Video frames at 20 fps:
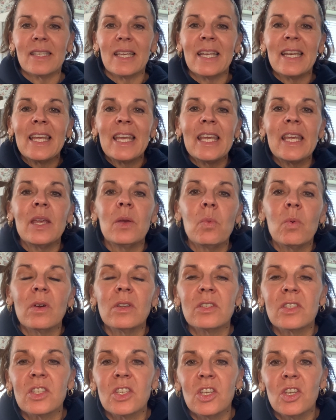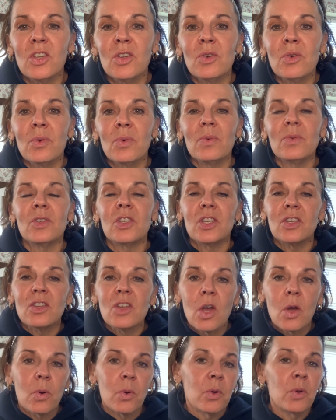and he wants you to
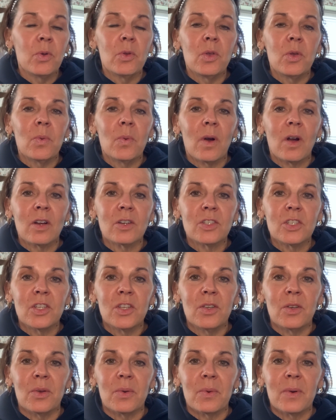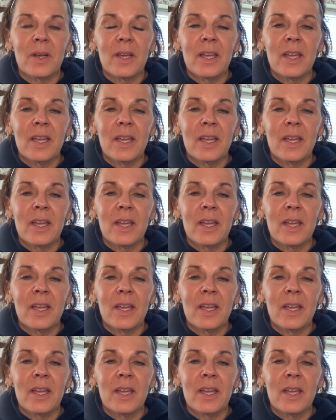know who you are too.